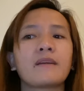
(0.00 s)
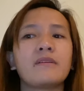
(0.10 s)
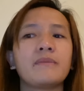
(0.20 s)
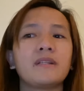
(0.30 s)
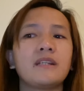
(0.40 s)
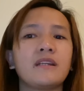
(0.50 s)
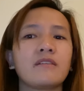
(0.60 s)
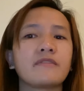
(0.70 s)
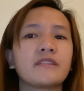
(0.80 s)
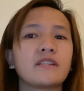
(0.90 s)

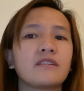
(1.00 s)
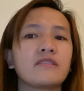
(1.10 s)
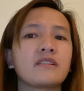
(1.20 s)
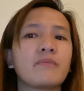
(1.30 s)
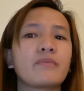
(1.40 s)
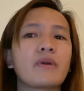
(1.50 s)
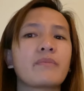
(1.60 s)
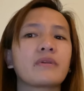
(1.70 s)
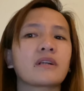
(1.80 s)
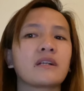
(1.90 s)
remedying of serious
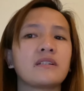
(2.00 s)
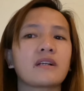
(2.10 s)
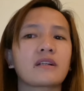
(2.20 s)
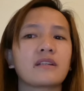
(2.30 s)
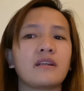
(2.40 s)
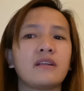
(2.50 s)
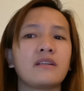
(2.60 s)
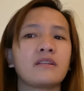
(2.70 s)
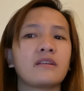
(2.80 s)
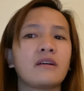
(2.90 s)
improper conduct,
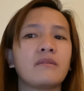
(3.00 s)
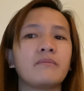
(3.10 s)
and